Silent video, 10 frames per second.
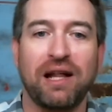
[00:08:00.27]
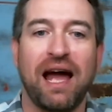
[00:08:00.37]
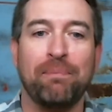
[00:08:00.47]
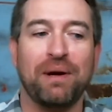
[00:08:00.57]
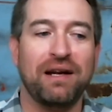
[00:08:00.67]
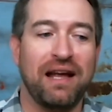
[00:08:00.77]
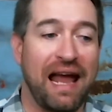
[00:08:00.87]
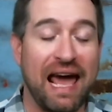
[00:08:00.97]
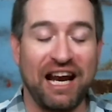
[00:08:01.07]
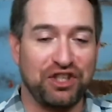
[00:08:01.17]
app
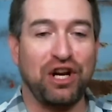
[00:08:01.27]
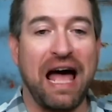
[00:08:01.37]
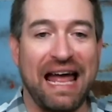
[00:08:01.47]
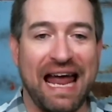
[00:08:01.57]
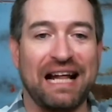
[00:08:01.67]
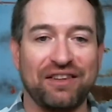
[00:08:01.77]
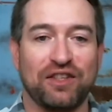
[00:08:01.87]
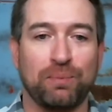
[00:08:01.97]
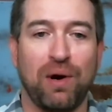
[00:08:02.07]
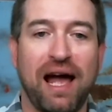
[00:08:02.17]
had a shot at
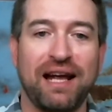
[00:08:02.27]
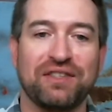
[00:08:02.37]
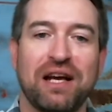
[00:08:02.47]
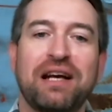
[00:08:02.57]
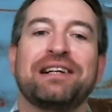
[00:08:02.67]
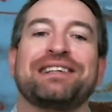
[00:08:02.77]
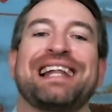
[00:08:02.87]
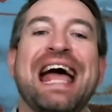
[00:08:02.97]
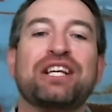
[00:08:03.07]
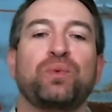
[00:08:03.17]
this prize.
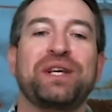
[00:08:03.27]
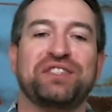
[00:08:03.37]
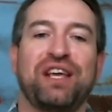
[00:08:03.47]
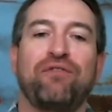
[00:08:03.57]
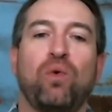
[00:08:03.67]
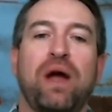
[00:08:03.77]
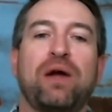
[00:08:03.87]
Last week's giveaway